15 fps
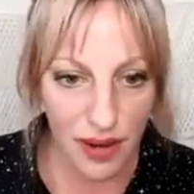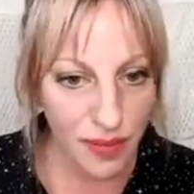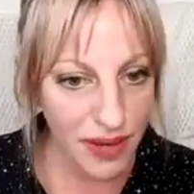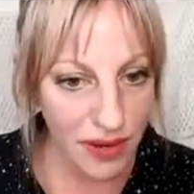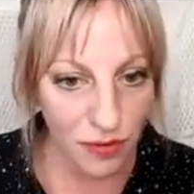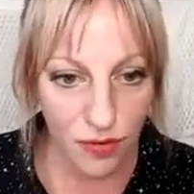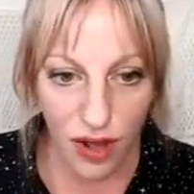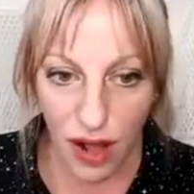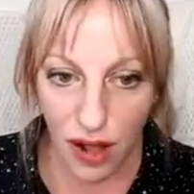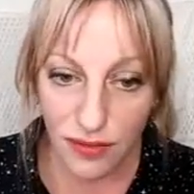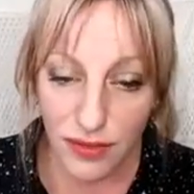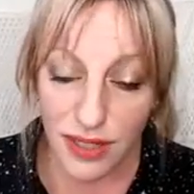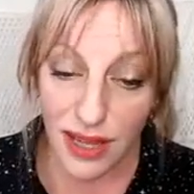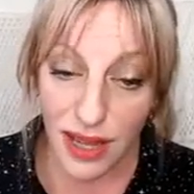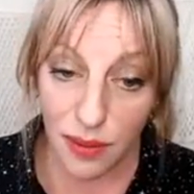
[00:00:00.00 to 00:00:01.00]
may be
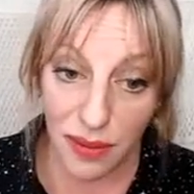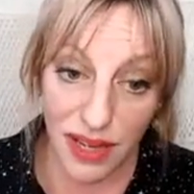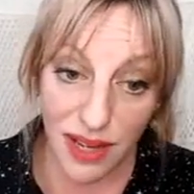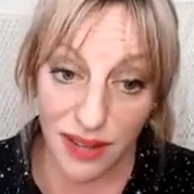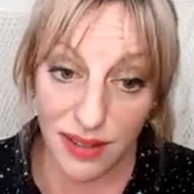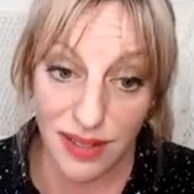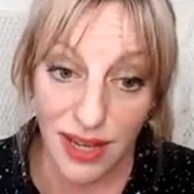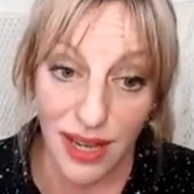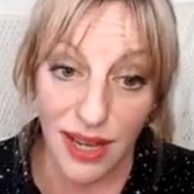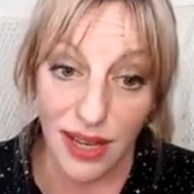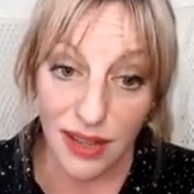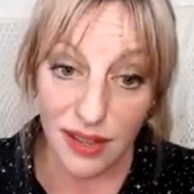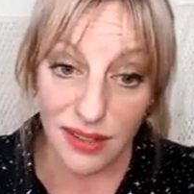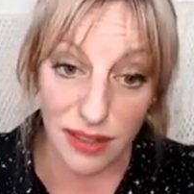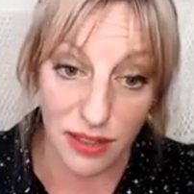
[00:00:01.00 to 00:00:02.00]
involved in that because
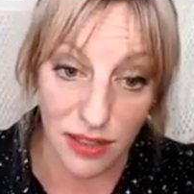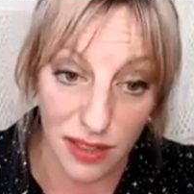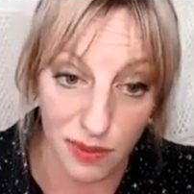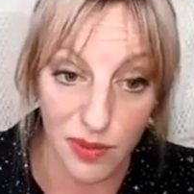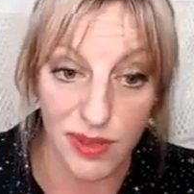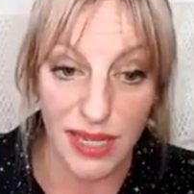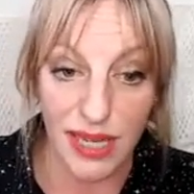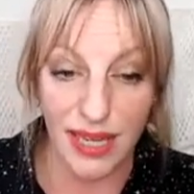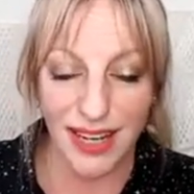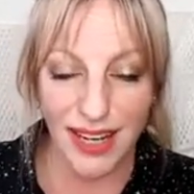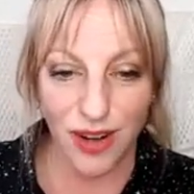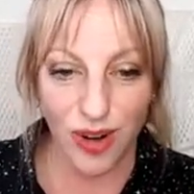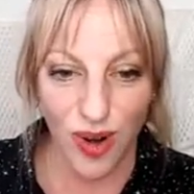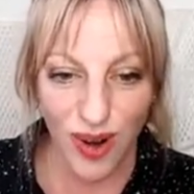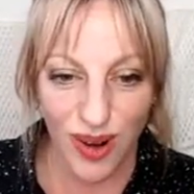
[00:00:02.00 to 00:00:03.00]
this eclipse was
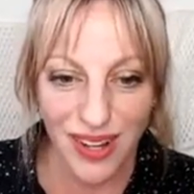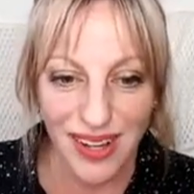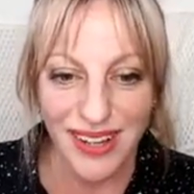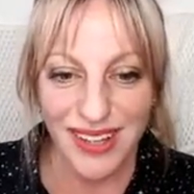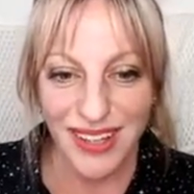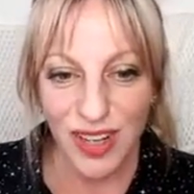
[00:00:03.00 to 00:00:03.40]
hitting your